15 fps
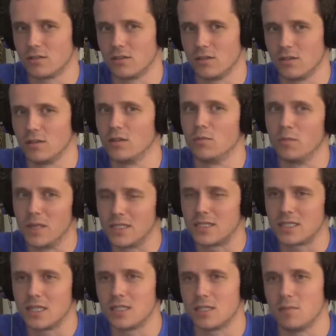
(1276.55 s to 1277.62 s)

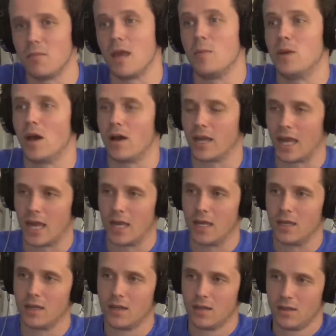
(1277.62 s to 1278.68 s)
mid-season, maybe I'll get
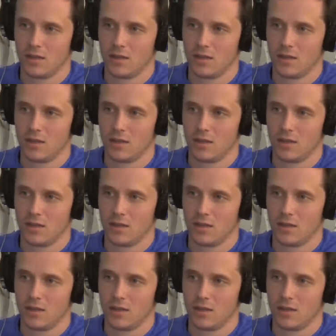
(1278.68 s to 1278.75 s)
it